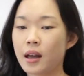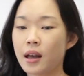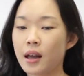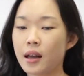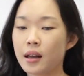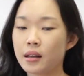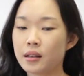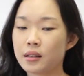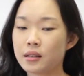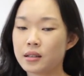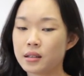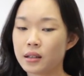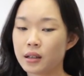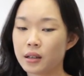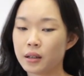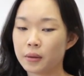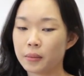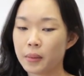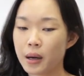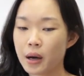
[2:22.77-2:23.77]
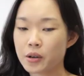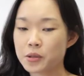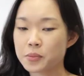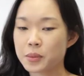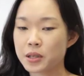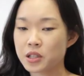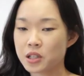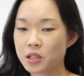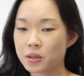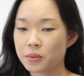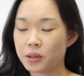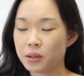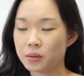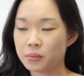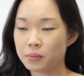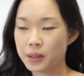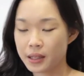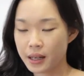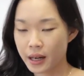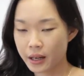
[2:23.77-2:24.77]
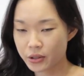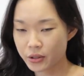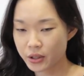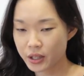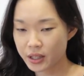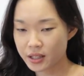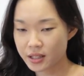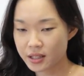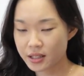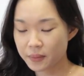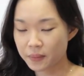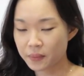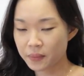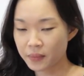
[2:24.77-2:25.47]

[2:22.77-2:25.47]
and my housemanship in pediatrics,